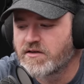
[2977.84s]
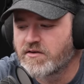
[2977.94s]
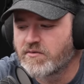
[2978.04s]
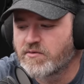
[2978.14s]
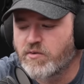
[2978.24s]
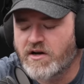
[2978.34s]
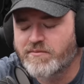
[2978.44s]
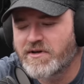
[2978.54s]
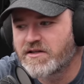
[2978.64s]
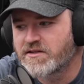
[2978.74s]
with
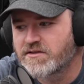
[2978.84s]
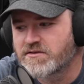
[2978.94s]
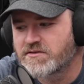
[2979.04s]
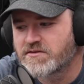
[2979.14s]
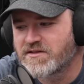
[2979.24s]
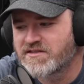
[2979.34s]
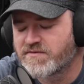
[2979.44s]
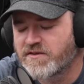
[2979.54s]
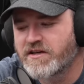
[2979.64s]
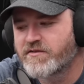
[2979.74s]
watermelon, it's
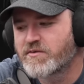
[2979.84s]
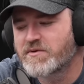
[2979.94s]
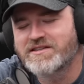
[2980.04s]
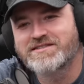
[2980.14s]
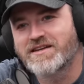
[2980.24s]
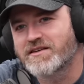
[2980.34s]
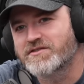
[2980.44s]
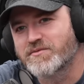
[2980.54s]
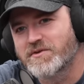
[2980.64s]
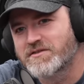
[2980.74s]
flavor, but it's
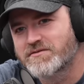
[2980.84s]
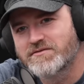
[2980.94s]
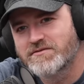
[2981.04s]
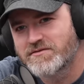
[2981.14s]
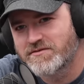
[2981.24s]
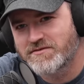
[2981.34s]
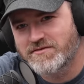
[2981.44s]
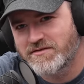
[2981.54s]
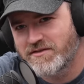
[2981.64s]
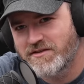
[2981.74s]
texture, man.
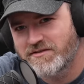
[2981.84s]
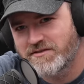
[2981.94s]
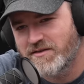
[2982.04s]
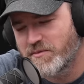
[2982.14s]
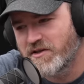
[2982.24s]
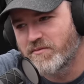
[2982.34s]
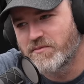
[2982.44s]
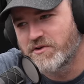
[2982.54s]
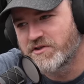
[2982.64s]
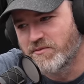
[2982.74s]
Texture, yeah. It's, I mean, a
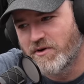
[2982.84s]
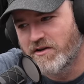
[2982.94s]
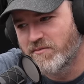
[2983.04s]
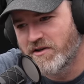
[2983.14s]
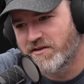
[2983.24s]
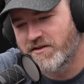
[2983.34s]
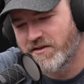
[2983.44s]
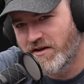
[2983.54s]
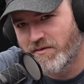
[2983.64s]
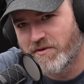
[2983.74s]
mushy watermelon can
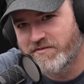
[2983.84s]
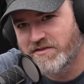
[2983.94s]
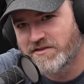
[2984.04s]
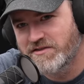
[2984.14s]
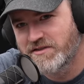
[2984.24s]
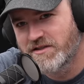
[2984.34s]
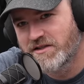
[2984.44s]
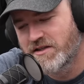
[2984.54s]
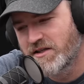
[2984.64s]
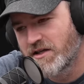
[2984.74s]
get on my face.
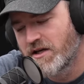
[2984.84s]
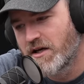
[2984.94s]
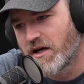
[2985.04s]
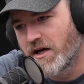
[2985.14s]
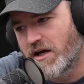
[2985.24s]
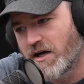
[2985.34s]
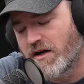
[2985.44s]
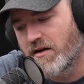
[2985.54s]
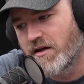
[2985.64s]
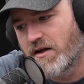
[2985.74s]

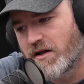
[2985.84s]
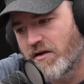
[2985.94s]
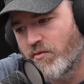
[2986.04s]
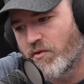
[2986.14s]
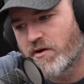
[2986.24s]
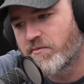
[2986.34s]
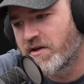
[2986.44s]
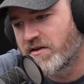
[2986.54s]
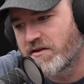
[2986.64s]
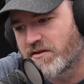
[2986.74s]
Yeah.
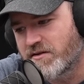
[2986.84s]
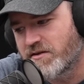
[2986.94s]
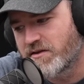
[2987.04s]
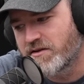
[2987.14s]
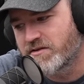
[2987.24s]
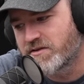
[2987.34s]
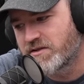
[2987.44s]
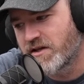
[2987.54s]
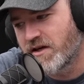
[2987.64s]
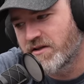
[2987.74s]
Watermelon is
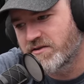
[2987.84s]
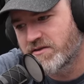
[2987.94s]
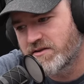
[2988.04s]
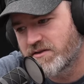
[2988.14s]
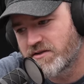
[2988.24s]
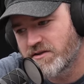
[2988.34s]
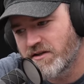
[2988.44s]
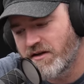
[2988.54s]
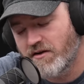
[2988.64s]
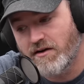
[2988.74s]
just
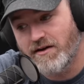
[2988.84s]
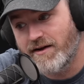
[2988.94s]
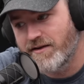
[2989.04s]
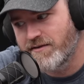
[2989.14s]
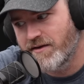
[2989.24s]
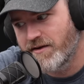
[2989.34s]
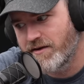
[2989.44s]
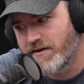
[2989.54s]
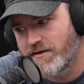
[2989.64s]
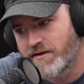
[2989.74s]
like on a hot day.